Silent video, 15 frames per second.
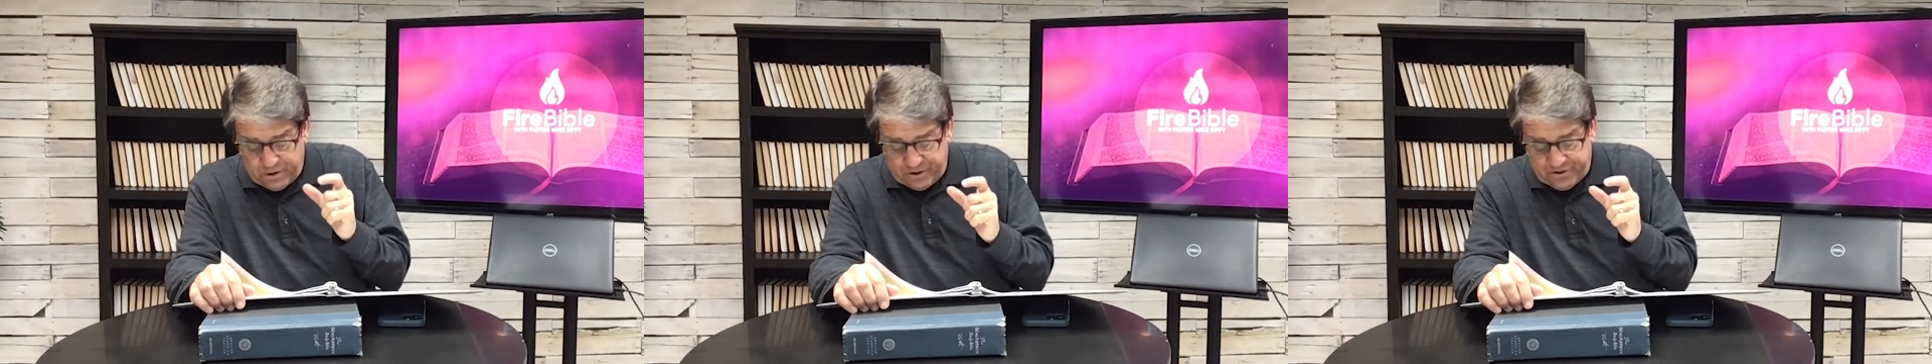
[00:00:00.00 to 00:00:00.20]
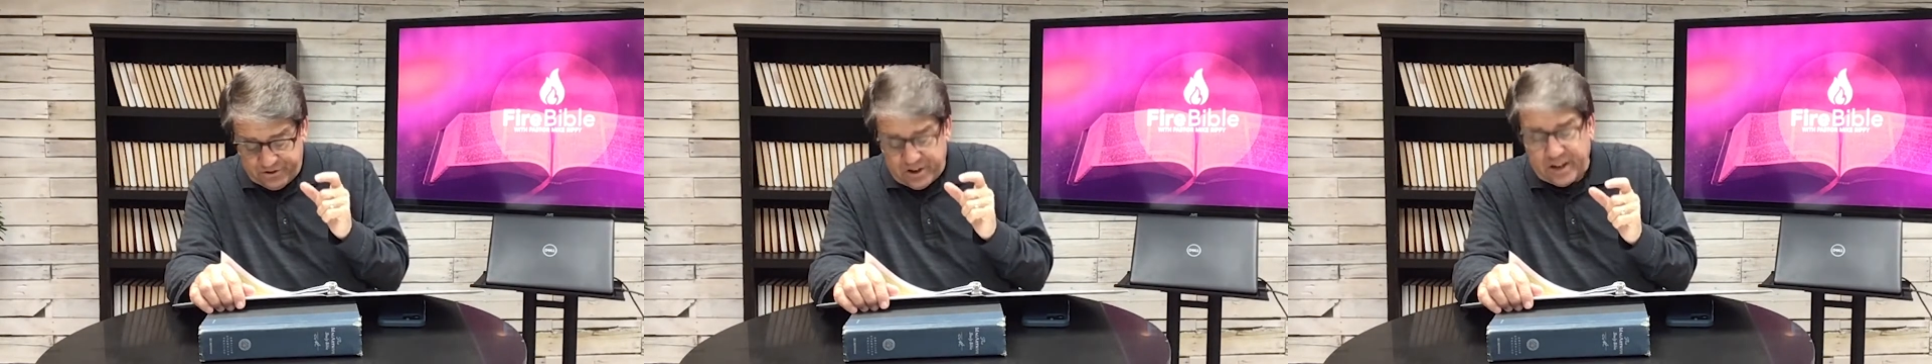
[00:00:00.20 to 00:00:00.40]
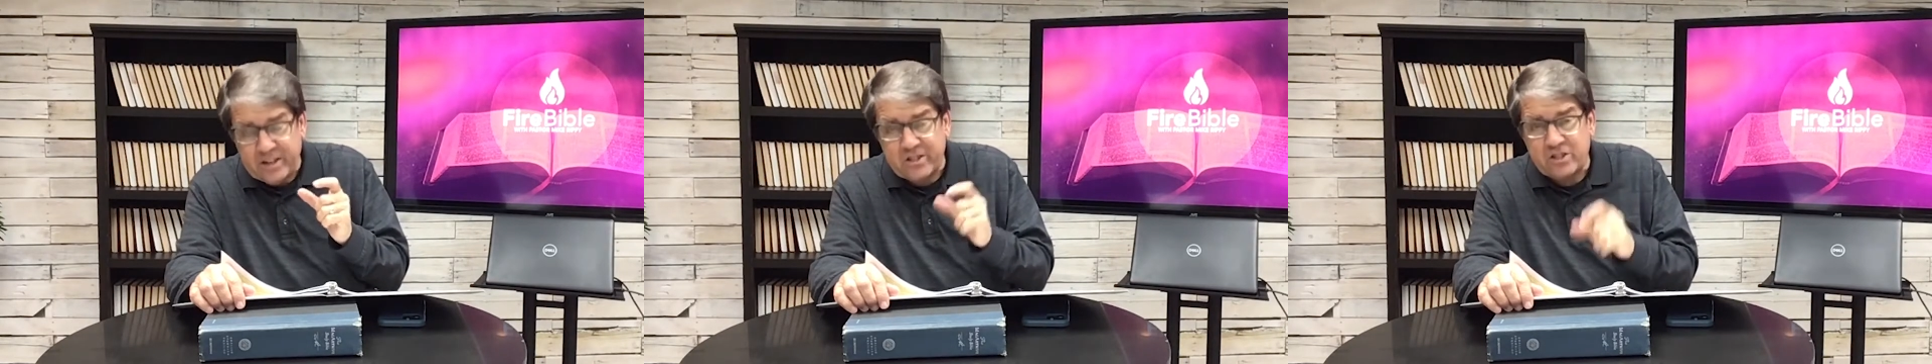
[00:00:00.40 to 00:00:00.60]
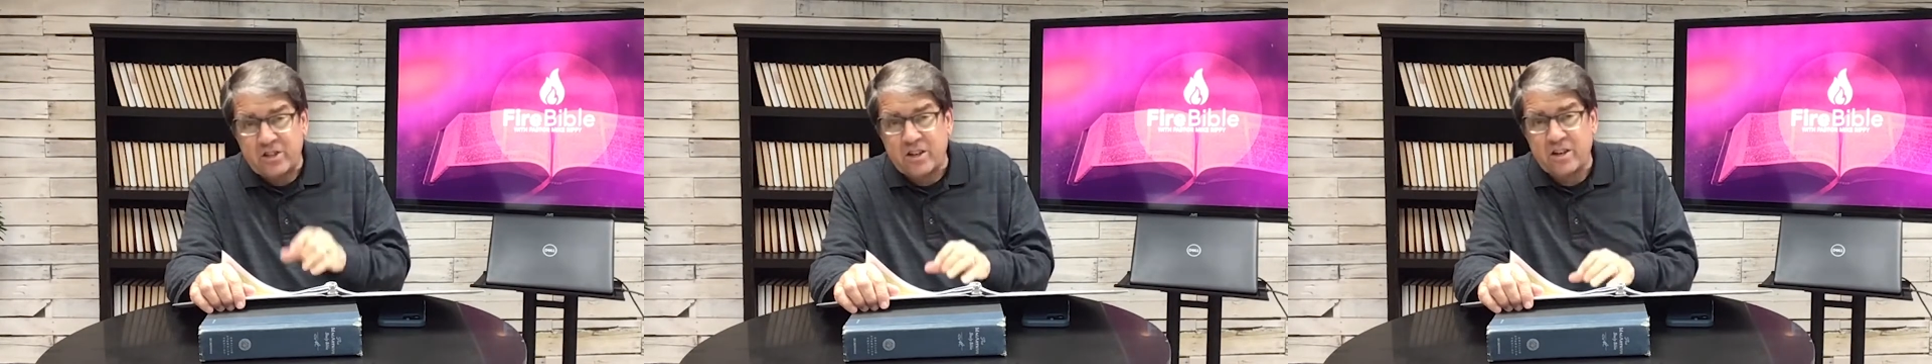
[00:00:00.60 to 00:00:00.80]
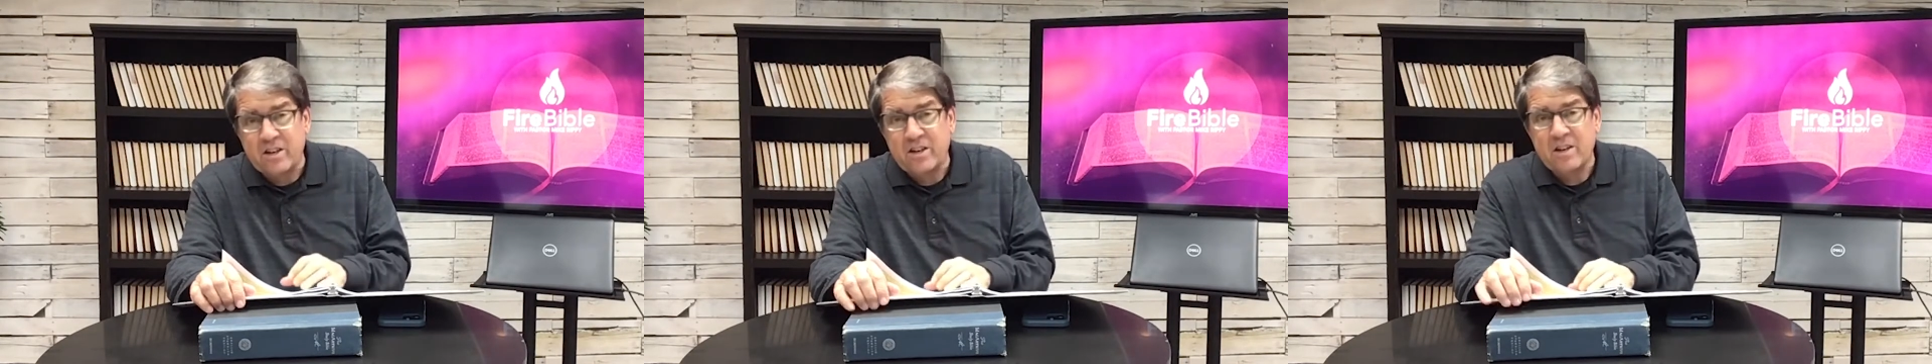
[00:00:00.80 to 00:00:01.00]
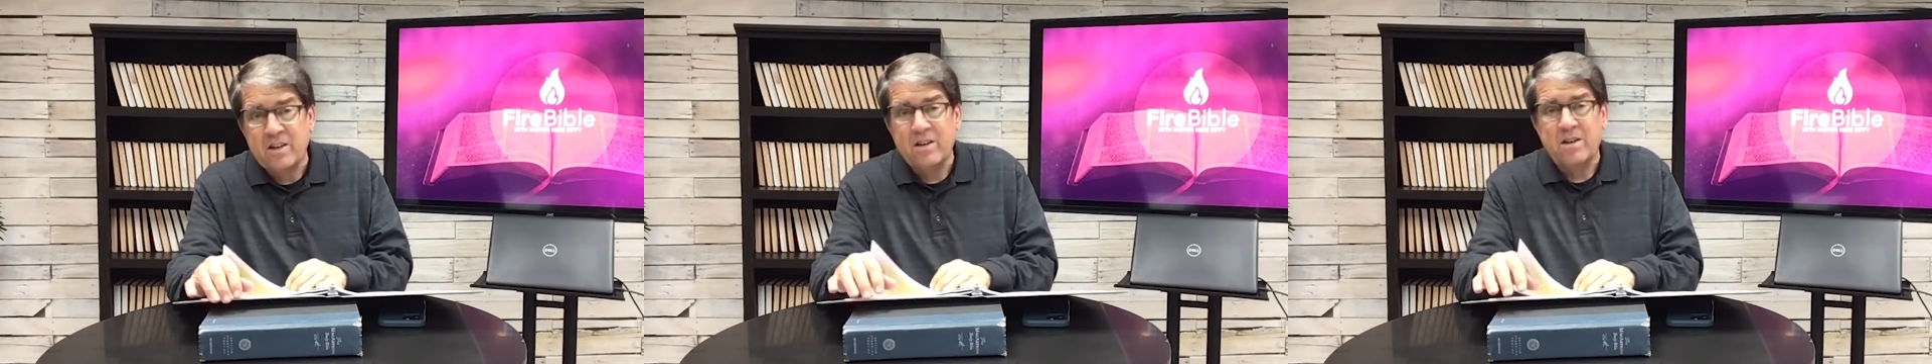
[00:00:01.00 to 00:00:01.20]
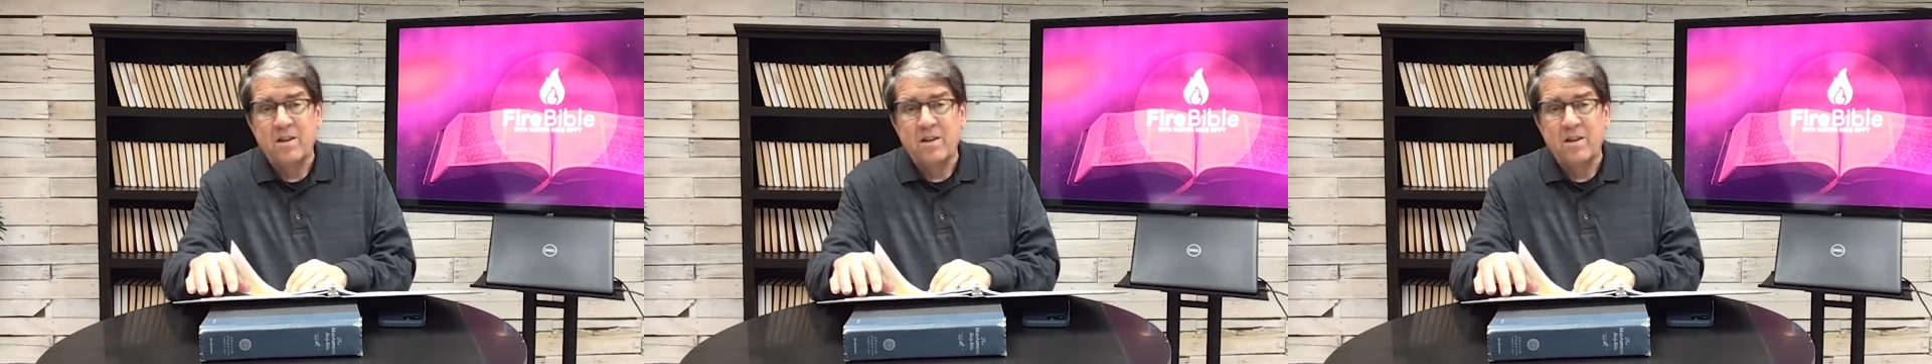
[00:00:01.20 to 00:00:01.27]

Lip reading: distinction